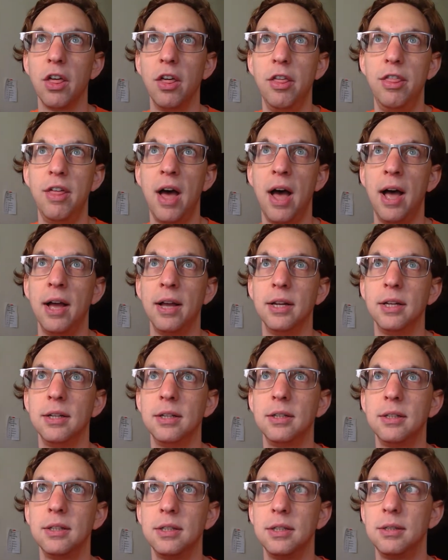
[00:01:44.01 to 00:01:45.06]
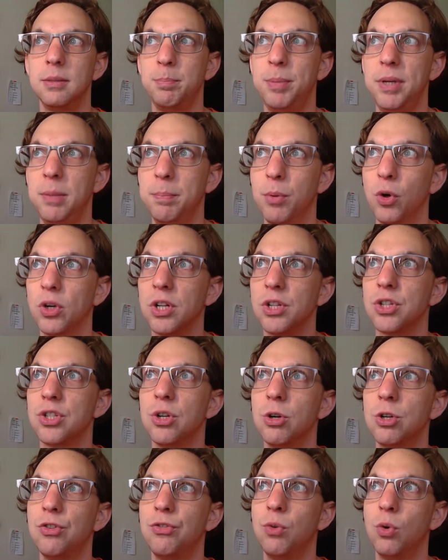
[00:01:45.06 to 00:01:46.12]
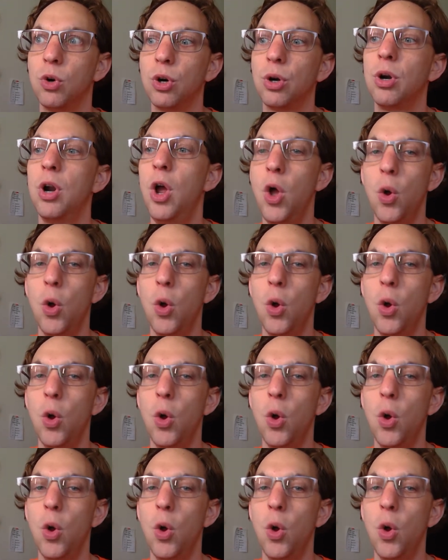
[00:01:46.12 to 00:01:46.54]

that people can search for,